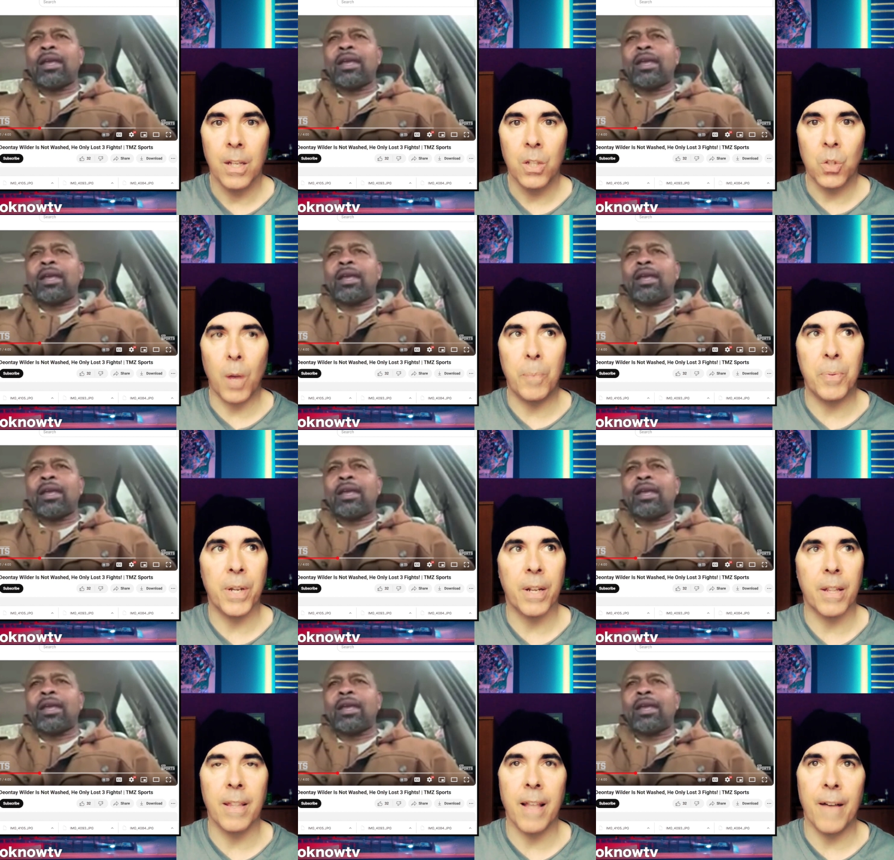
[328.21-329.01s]
Speaker 1: So I
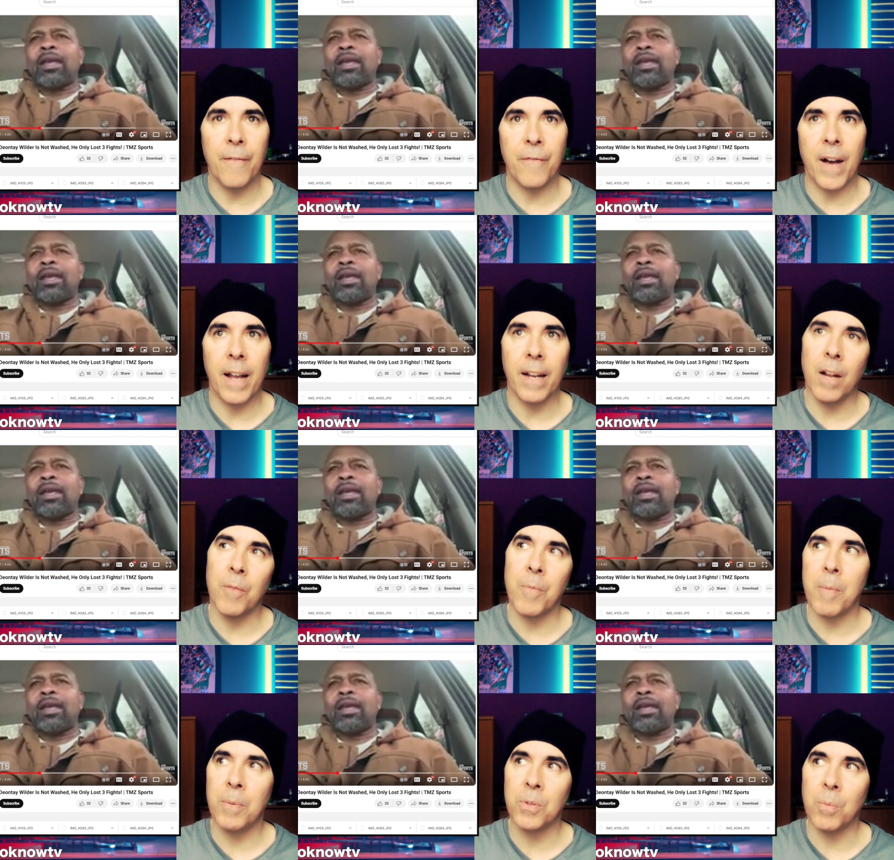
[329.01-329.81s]
predicted that fight, and I
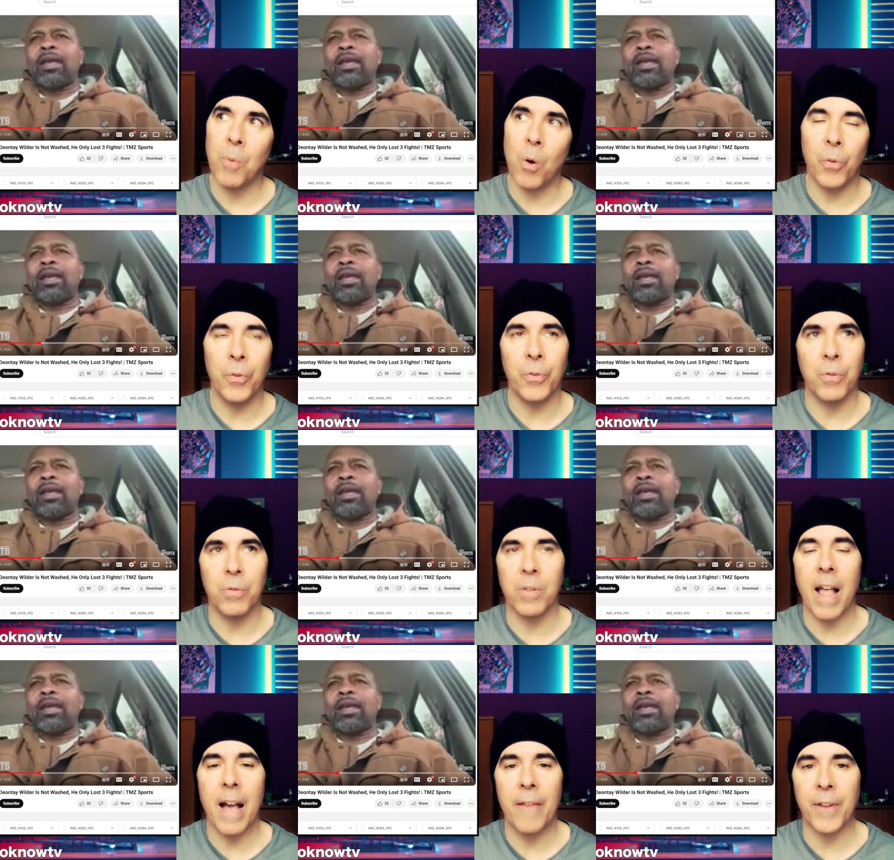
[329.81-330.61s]
remember some older dudes
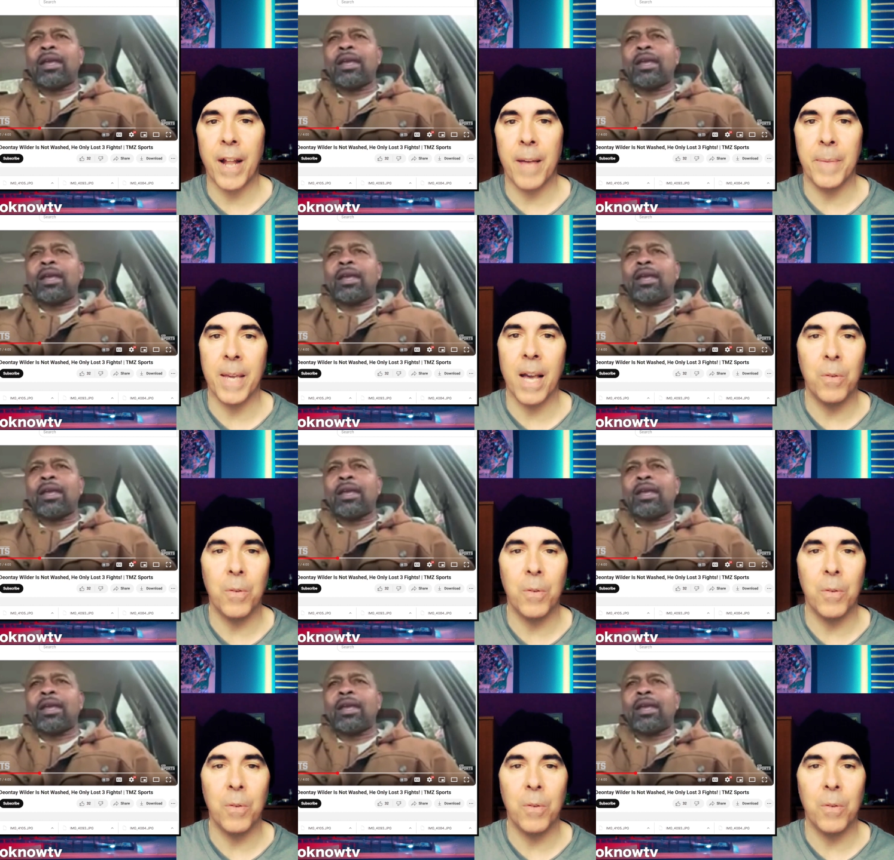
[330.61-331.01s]
laughing at me. I